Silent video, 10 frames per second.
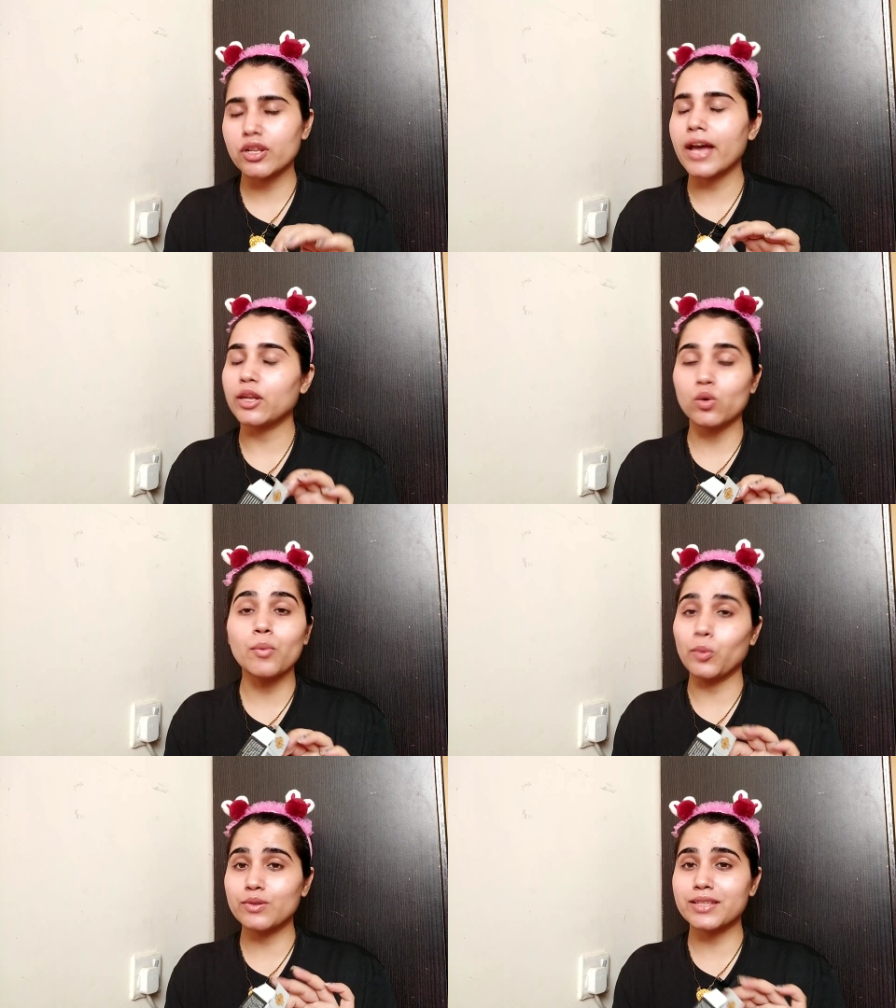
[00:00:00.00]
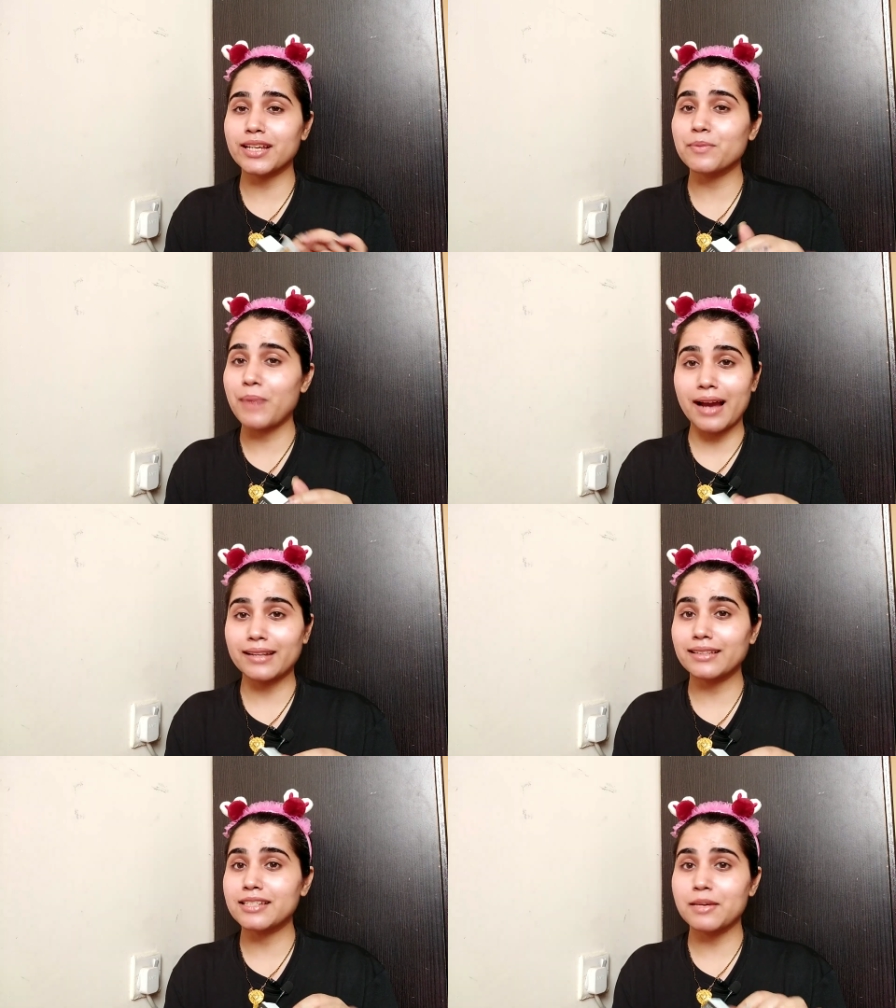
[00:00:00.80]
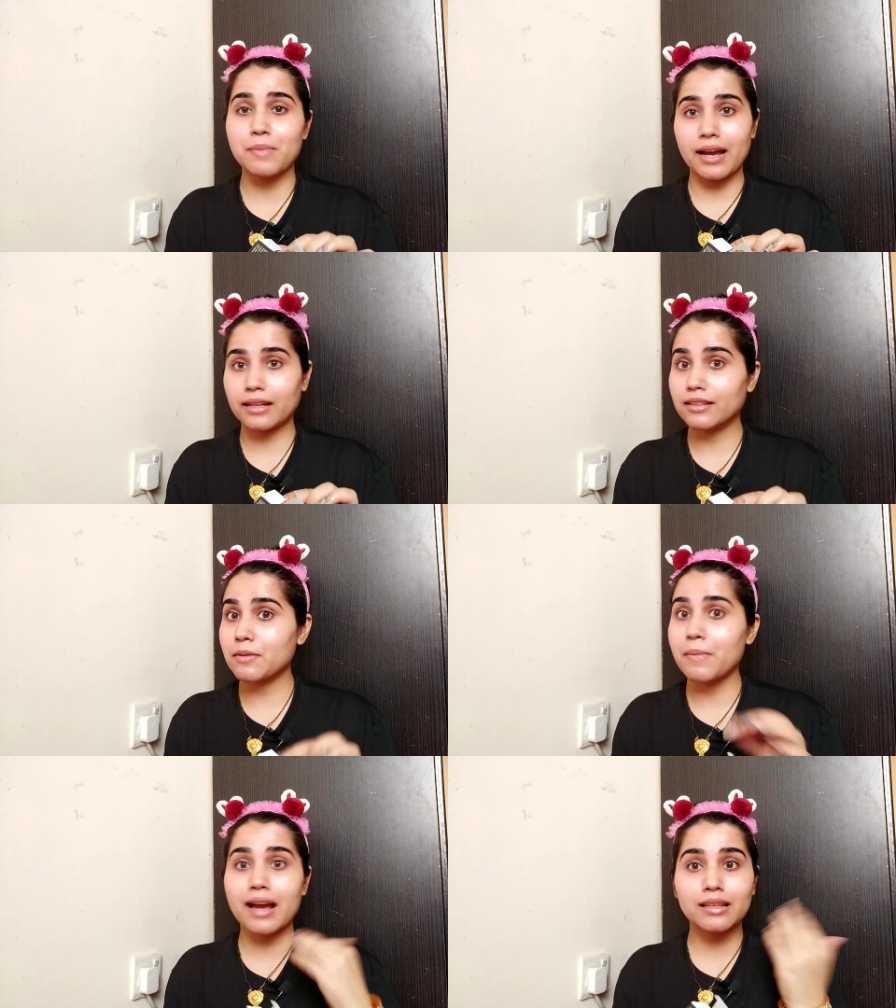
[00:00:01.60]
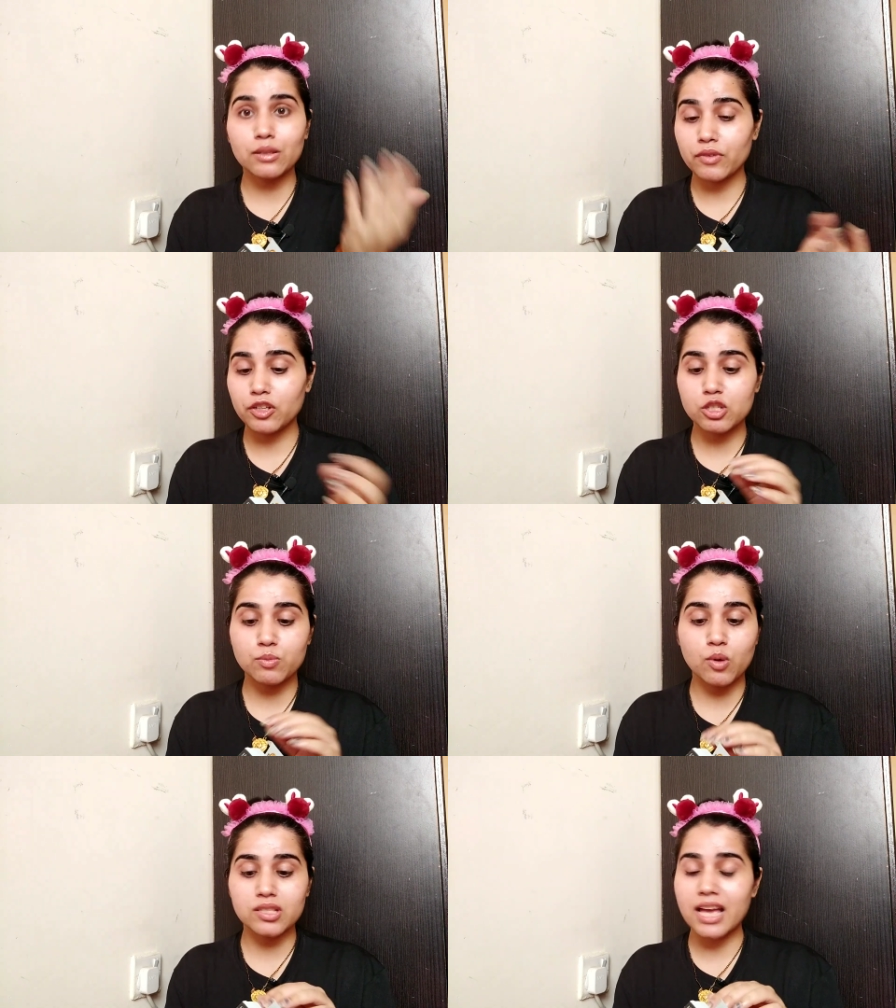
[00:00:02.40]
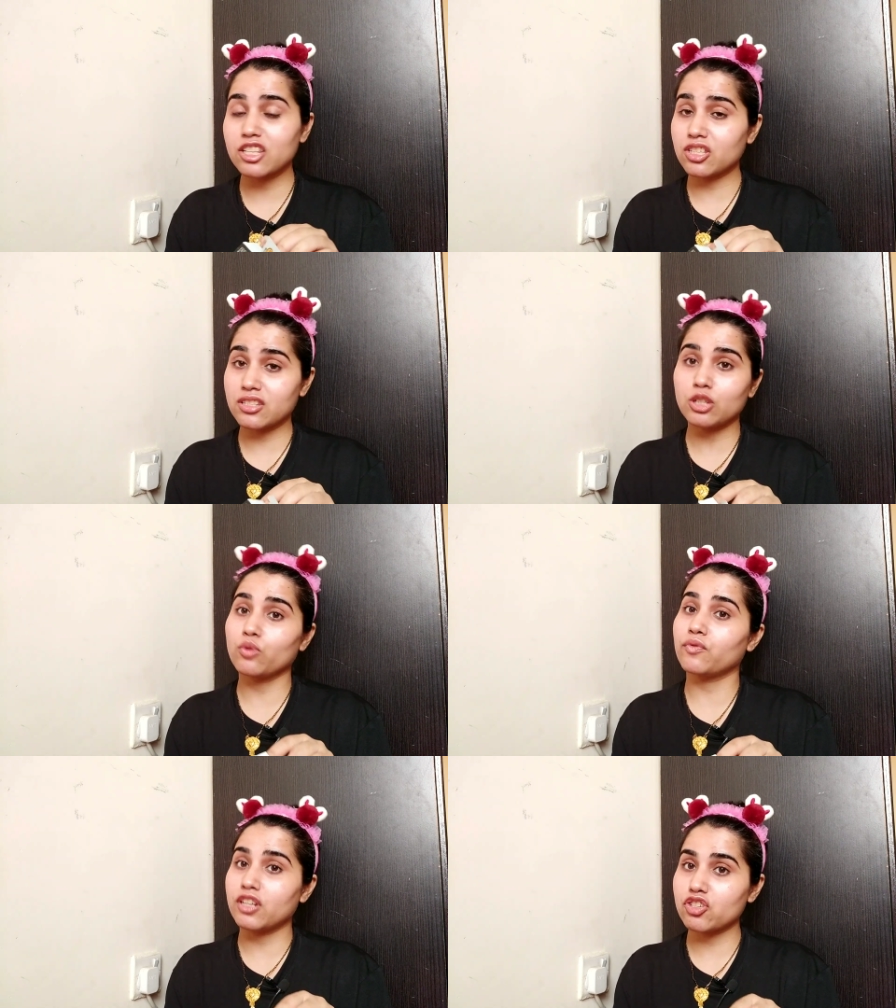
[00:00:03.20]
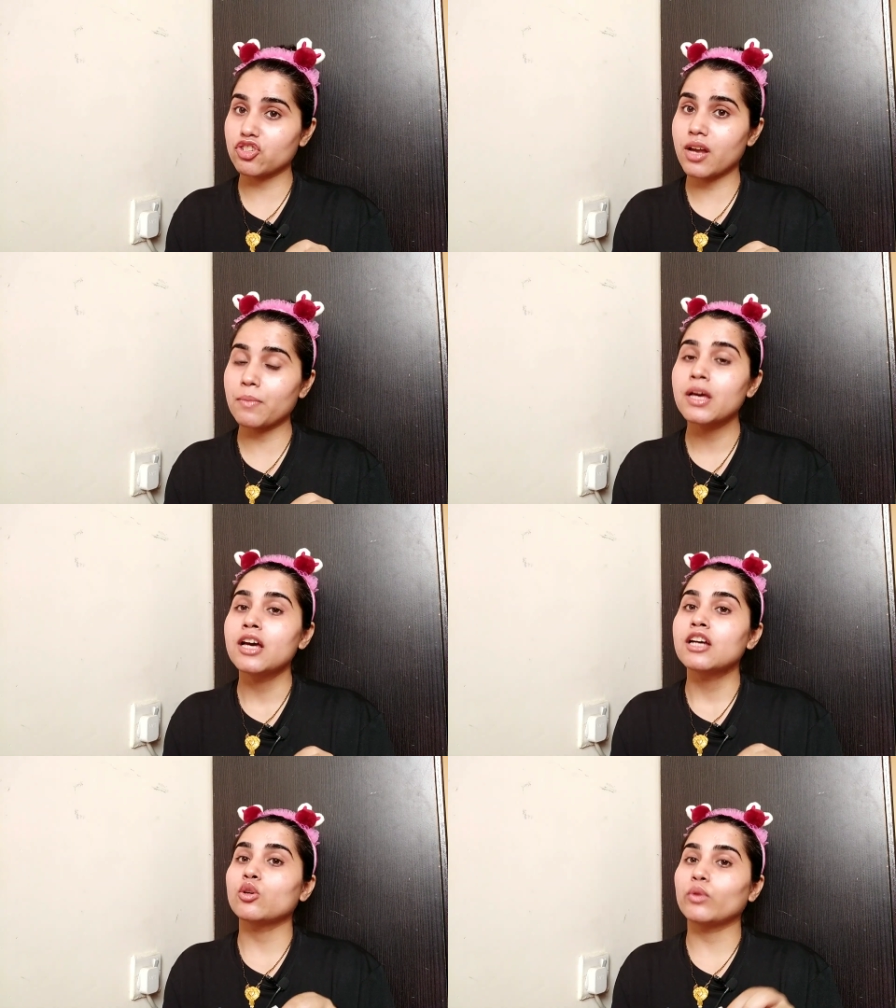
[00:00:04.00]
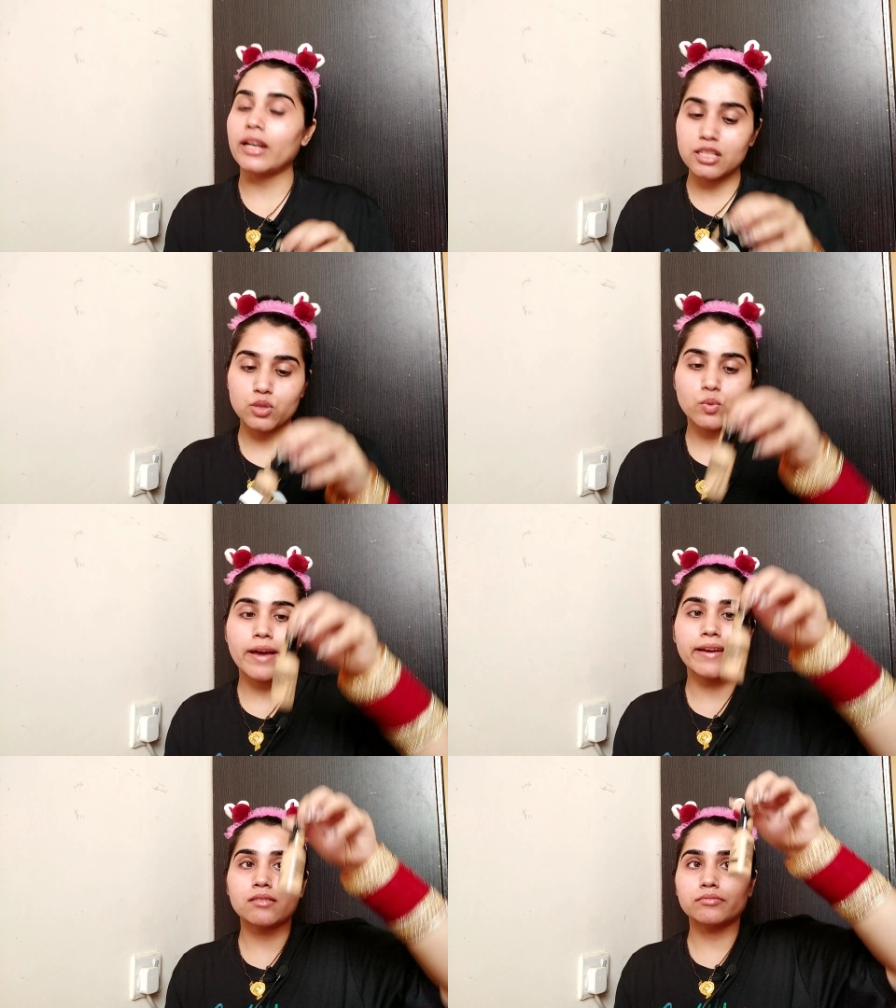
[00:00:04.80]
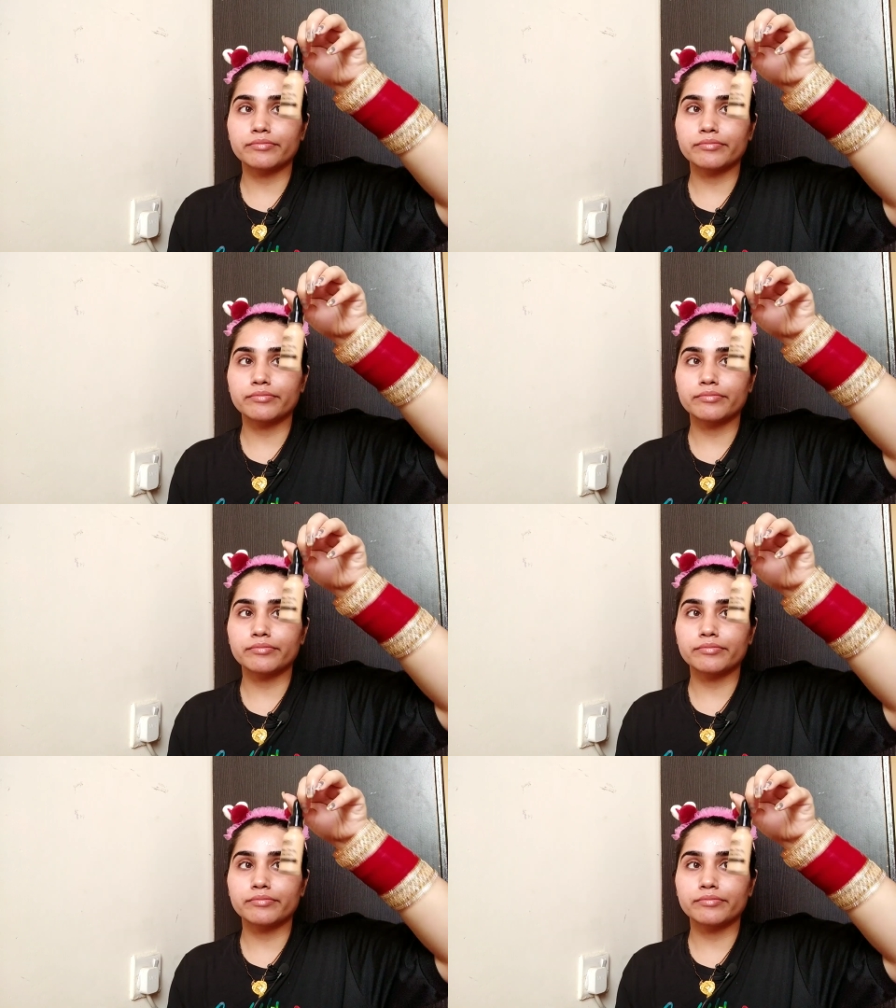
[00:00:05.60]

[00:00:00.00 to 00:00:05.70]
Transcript: I know I'm using it back in the videos because I just need to finish it up, so that is why